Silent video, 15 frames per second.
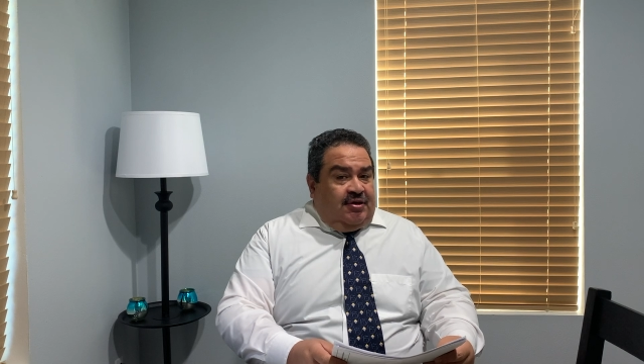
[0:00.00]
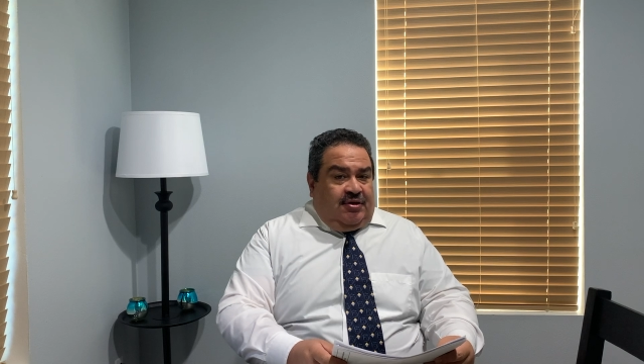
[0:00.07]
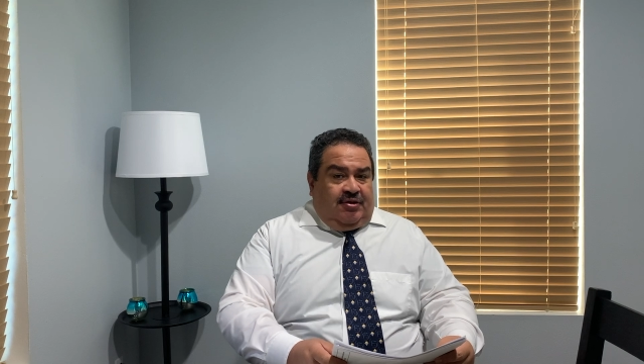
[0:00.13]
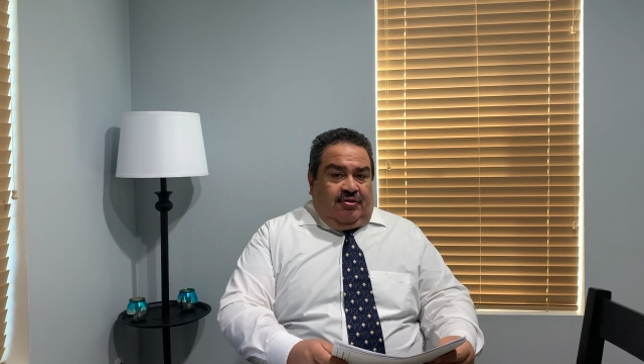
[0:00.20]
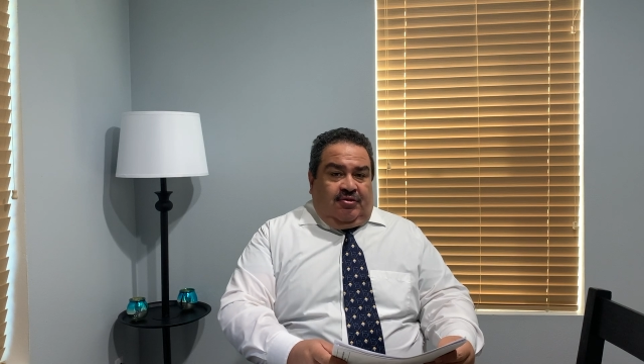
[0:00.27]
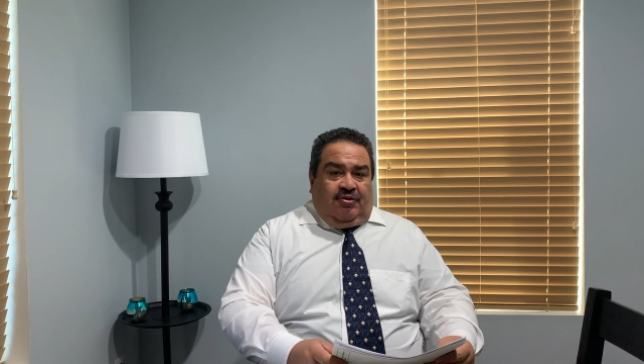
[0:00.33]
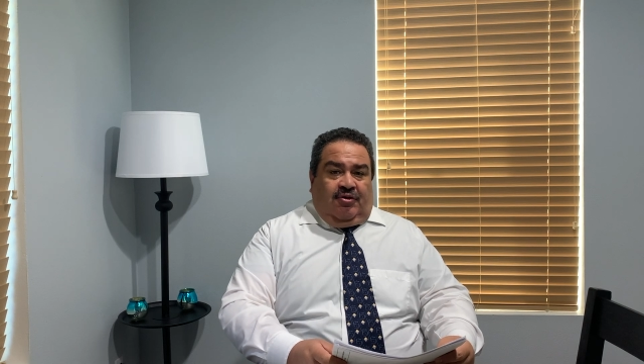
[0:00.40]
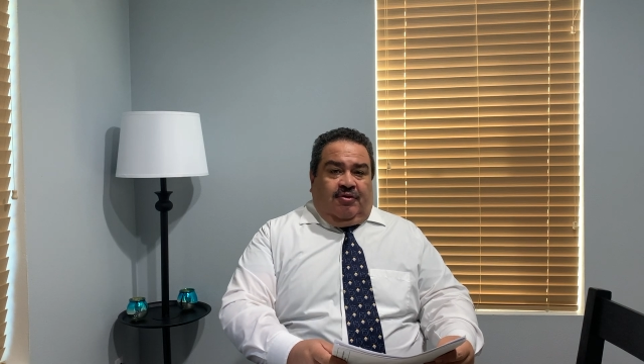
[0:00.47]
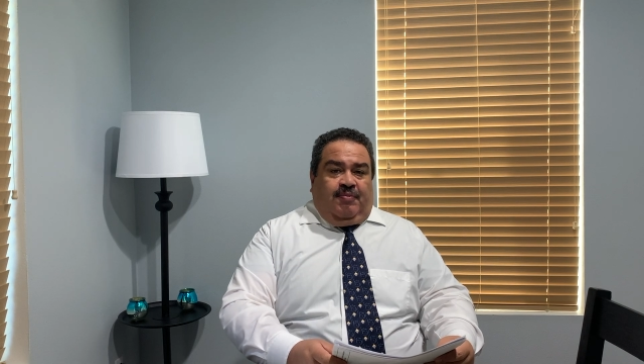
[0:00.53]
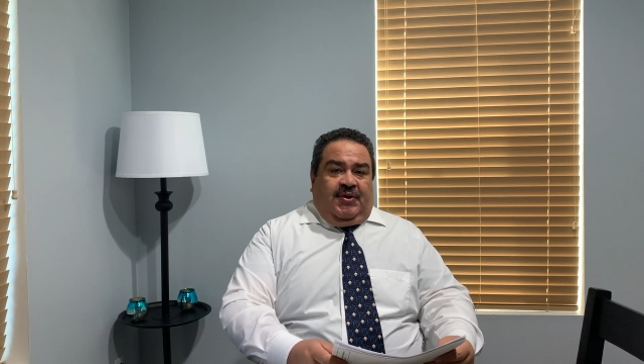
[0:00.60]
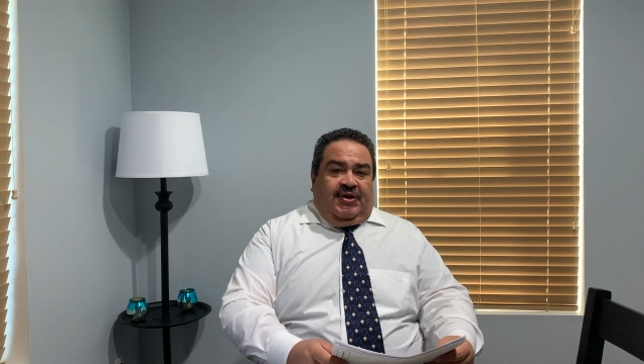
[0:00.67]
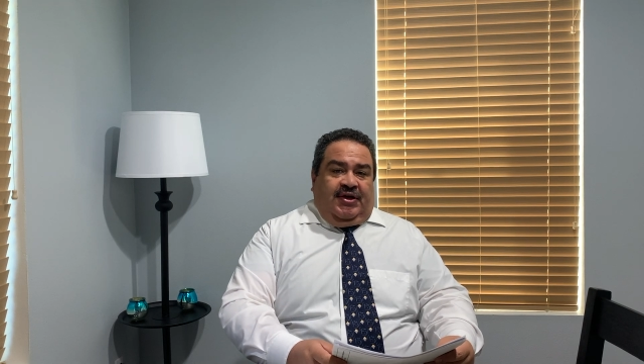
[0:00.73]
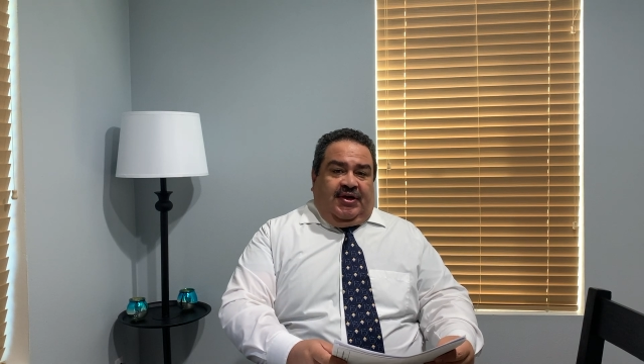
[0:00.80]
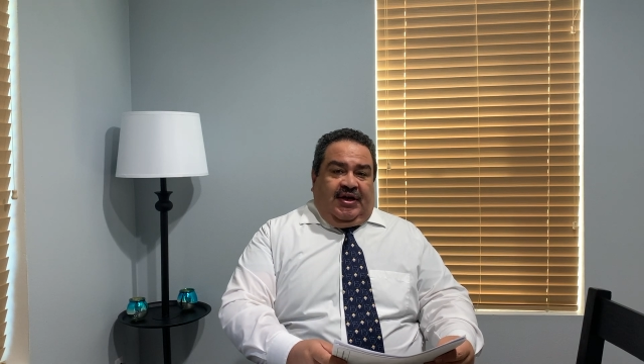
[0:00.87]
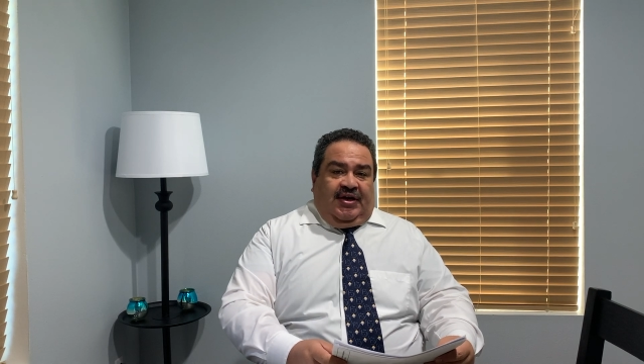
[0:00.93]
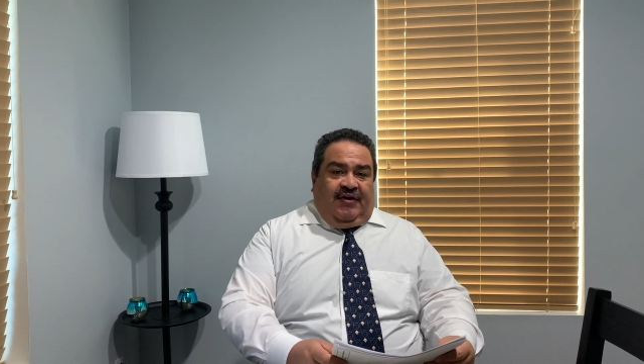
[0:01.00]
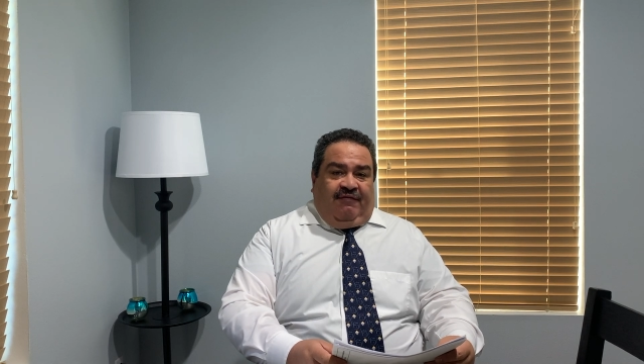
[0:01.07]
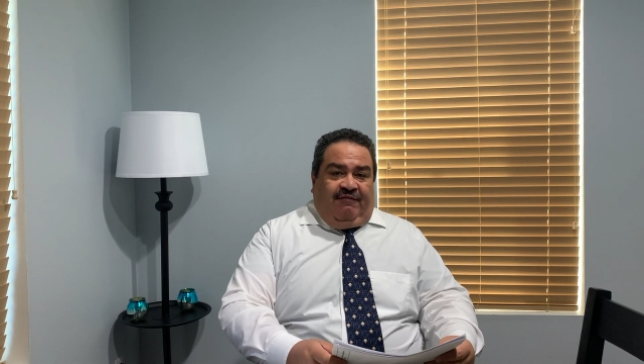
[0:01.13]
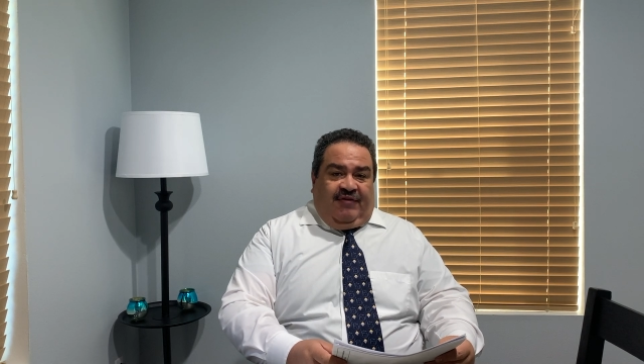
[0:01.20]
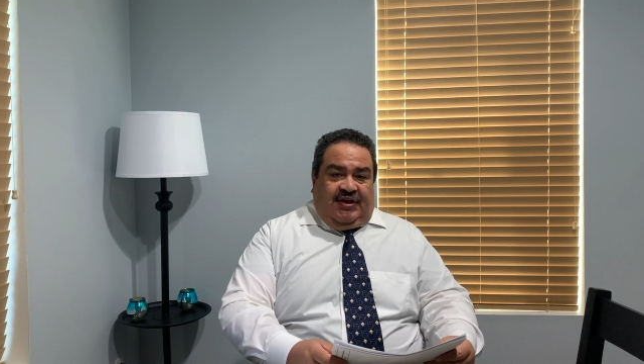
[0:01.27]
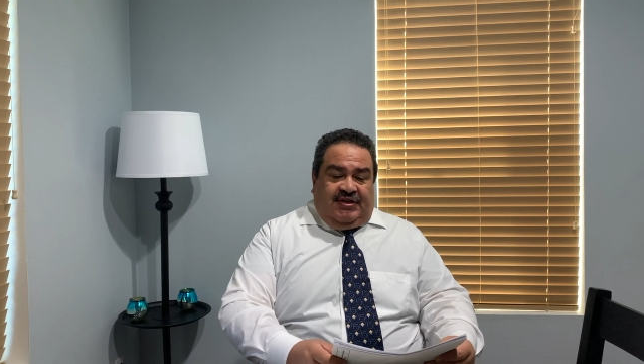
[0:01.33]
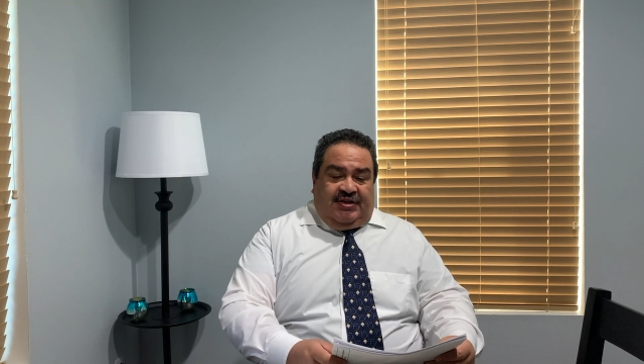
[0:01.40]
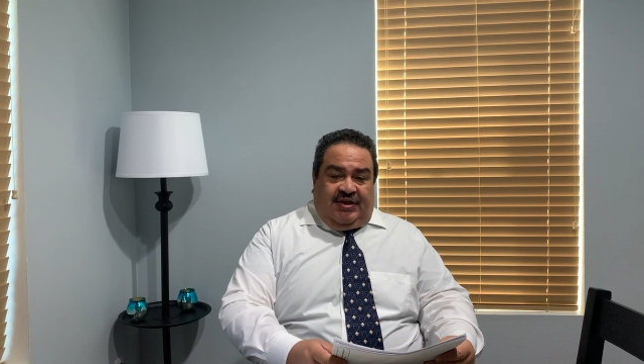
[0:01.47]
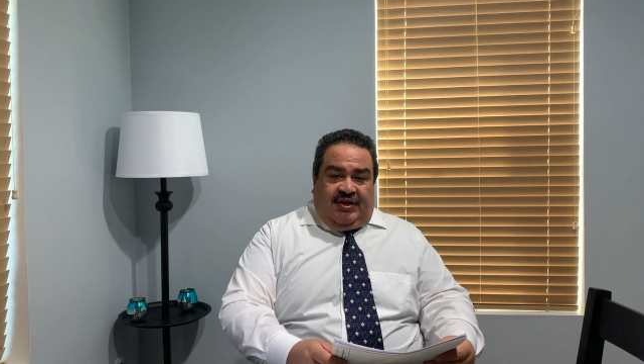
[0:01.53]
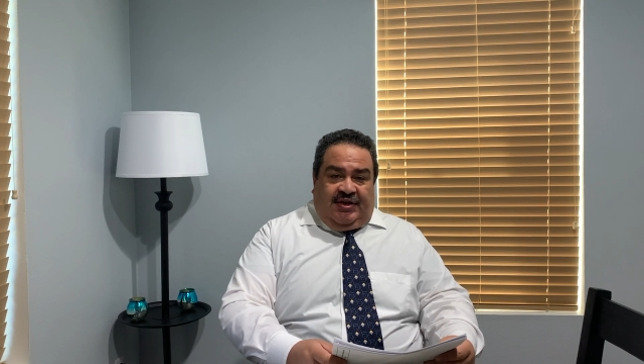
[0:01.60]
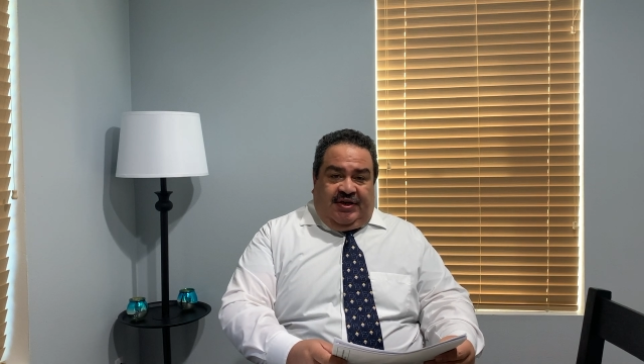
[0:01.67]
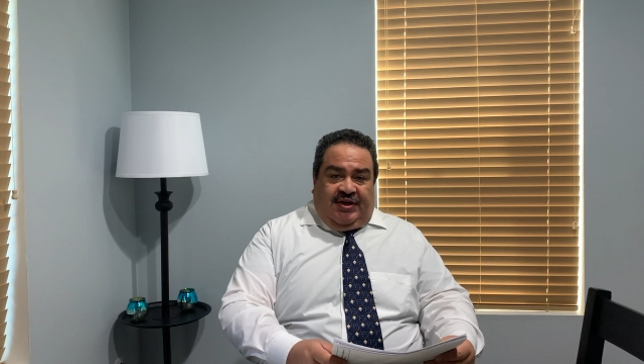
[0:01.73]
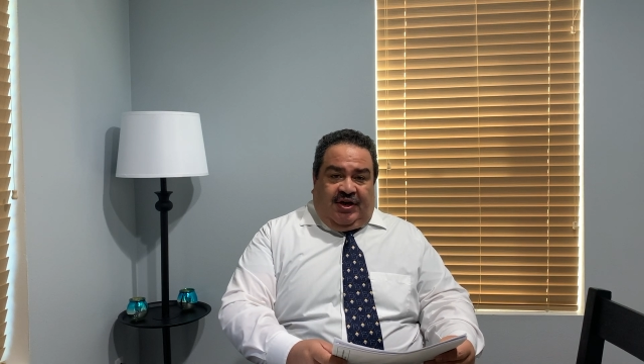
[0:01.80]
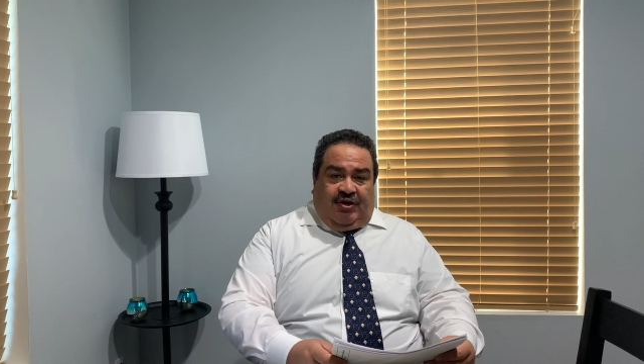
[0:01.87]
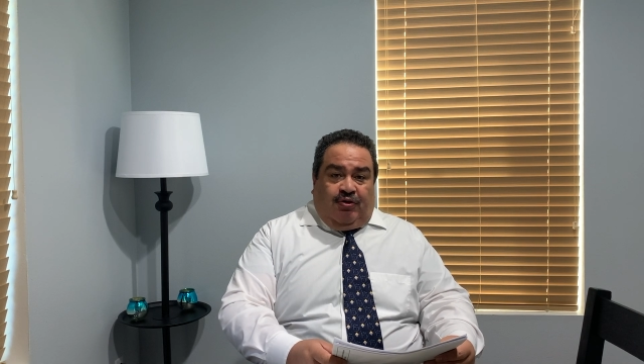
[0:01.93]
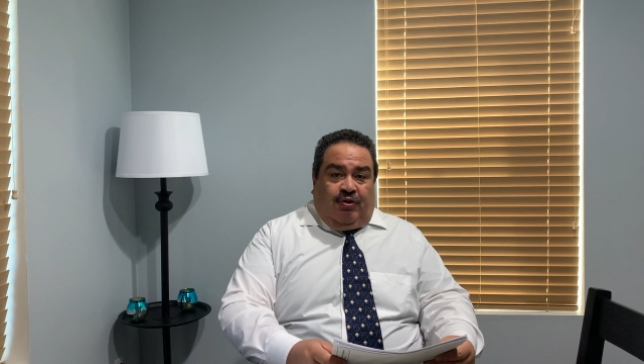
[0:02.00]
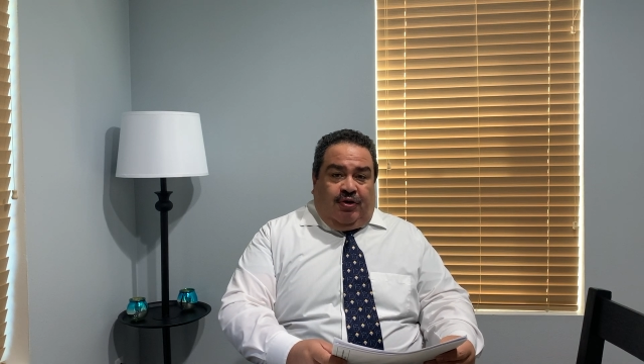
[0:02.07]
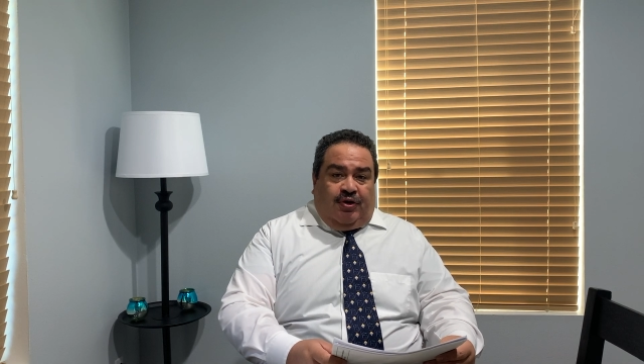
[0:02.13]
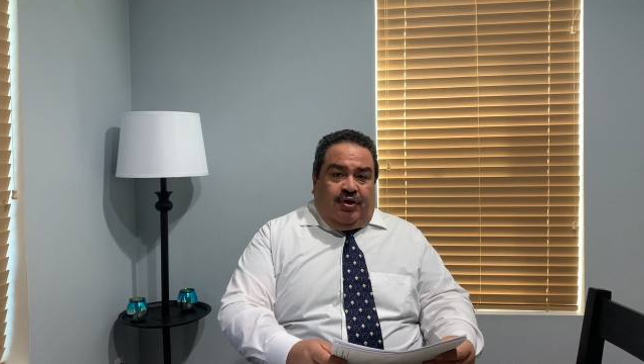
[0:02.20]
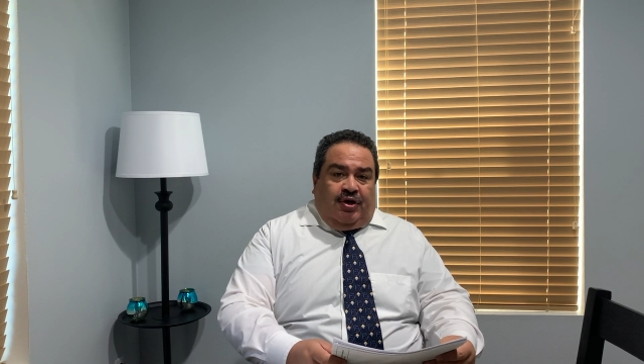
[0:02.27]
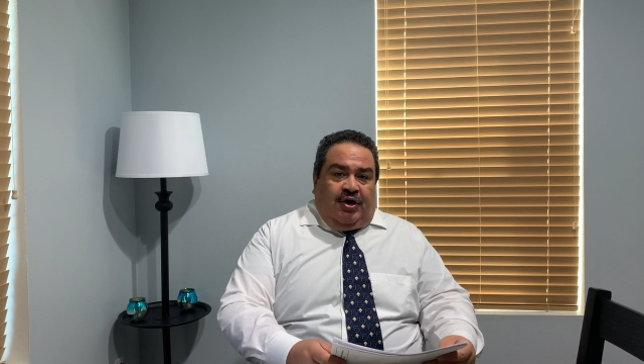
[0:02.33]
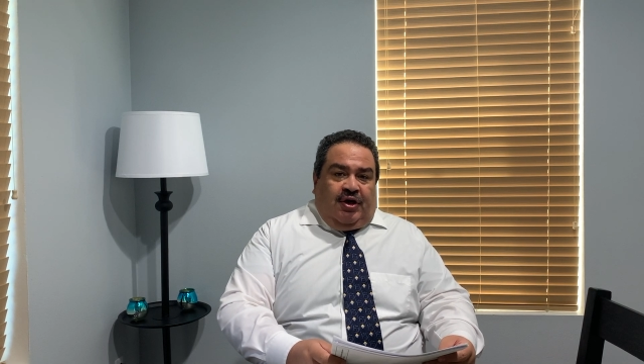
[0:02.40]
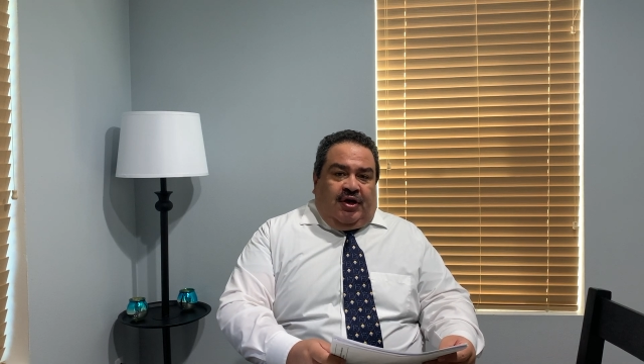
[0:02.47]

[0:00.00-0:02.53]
nobody can invest in Iraq, or